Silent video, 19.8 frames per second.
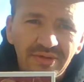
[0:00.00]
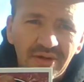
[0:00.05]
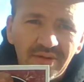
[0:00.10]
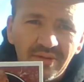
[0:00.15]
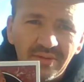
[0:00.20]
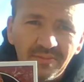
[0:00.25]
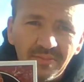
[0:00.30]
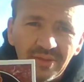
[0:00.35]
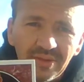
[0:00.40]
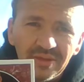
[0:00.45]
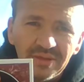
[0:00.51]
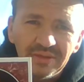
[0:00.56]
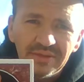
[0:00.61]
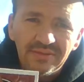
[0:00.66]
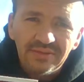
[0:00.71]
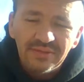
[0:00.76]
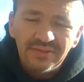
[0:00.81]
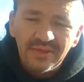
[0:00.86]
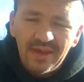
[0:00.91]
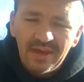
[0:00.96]
I don't believe
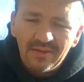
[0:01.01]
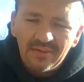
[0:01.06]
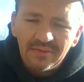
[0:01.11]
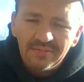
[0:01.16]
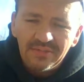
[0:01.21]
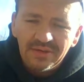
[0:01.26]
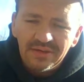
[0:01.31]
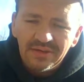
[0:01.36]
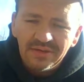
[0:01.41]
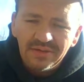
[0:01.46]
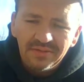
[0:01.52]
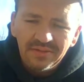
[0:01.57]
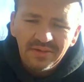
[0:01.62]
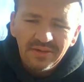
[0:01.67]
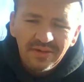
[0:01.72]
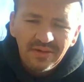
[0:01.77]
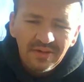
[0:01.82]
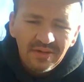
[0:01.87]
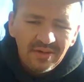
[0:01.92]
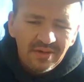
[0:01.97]
that that would be
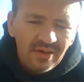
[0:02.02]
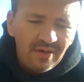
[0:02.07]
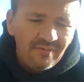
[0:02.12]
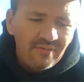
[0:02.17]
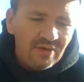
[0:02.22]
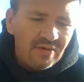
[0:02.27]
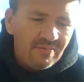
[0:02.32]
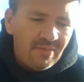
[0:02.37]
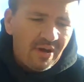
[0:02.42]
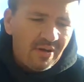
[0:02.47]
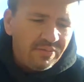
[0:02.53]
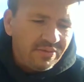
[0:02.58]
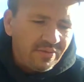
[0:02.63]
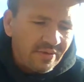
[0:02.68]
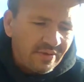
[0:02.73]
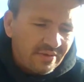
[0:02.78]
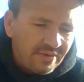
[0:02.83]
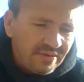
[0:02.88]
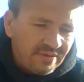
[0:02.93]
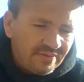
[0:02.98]
a football
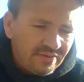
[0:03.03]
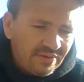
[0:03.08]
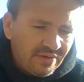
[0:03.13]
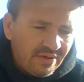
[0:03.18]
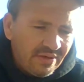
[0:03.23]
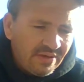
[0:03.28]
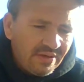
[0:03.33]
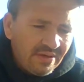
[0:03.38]
player even.